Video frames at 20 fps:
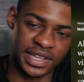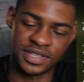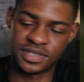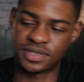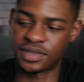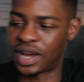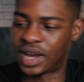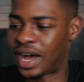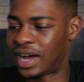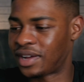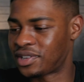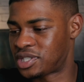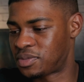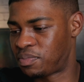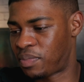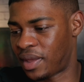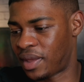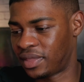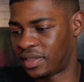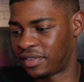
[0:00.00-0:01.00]
So I'll
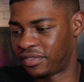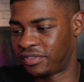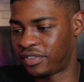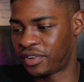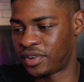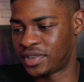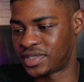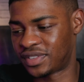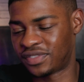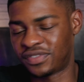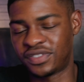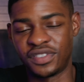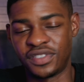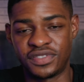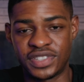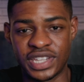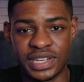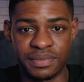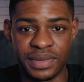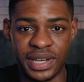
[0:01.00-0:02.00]
spend the first
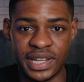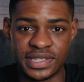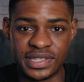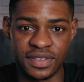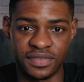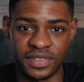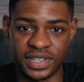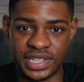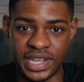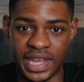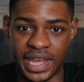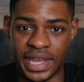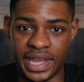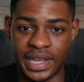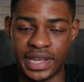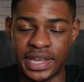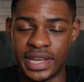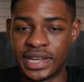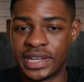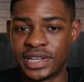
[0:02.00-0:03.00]
15 minutes of the day